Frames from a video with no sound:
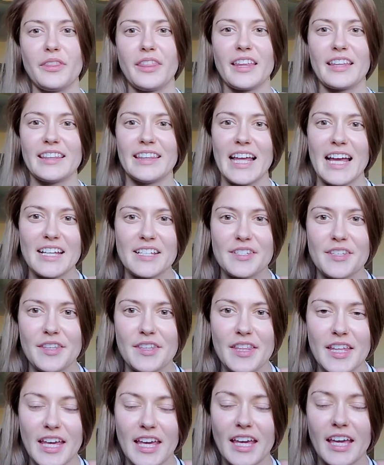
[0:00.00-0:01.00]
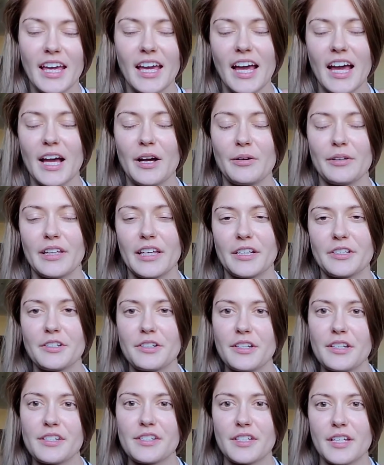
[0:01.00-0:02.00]
the last thing I would like to
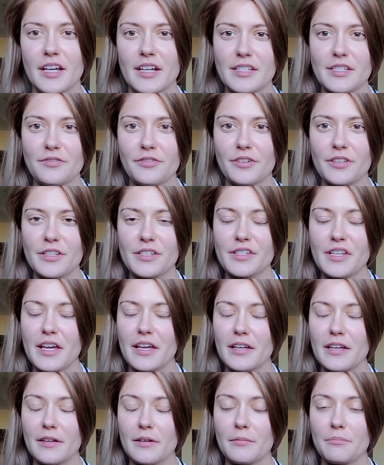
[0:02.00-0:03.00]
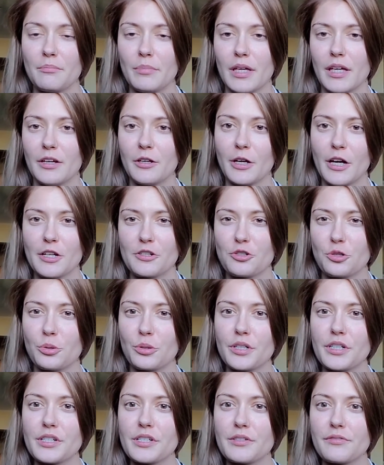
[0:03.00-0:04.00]
discuss for this A&P Crash
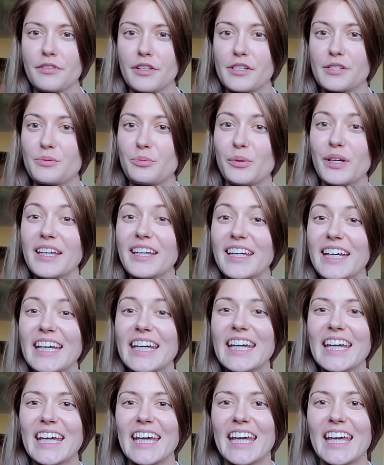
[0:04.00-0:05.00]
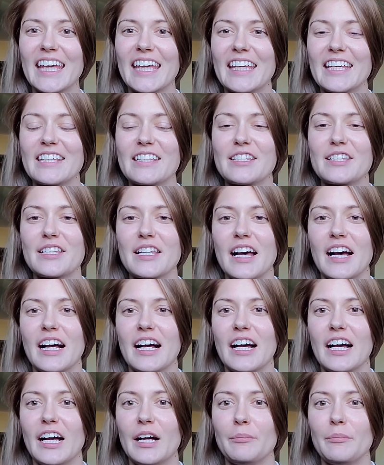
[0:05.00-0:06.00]
Course this week is
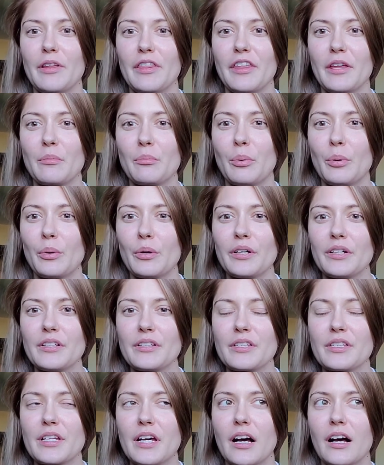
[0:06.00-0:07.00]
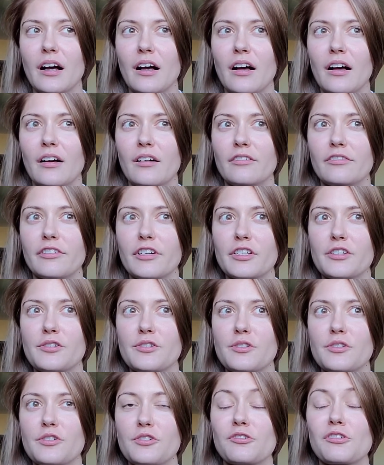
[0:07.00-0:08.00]
the importance of
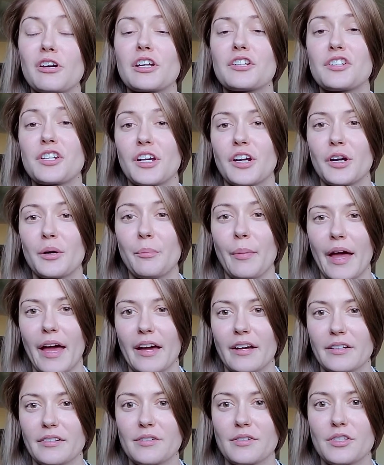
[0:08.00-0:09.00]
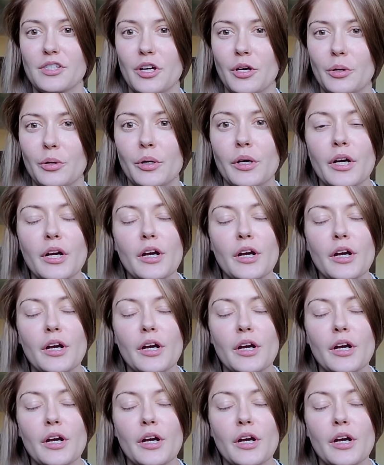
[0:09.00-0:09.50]
stretching our pecs. So